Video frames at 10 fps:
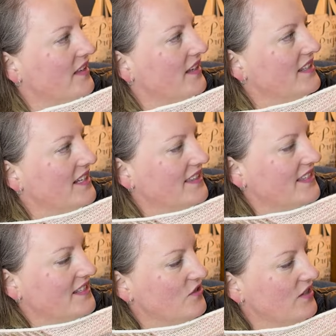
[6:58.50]

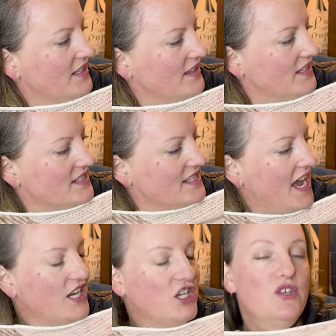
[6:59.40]
to knit this,
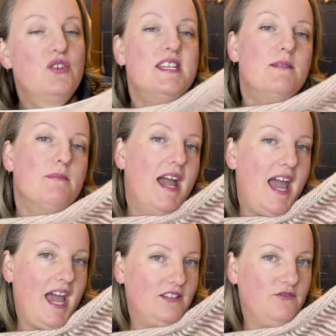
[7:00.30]
and using my
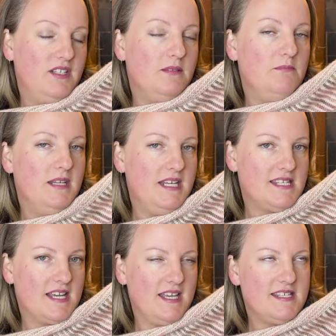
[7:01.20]
Advent mini
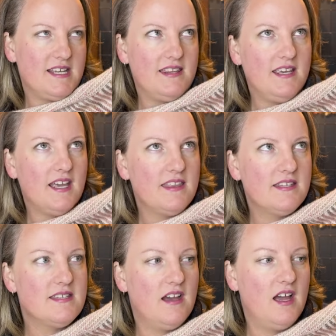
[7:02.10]
skeins. I think at the
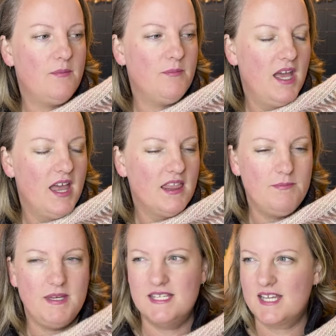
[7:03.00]
time the
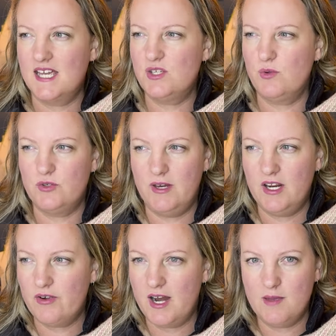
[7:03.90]
mini skeins were 20
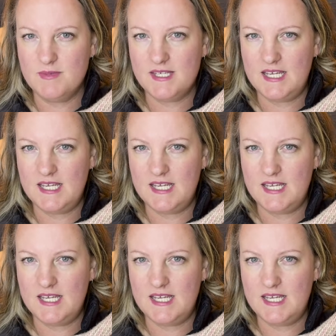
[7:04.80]
grams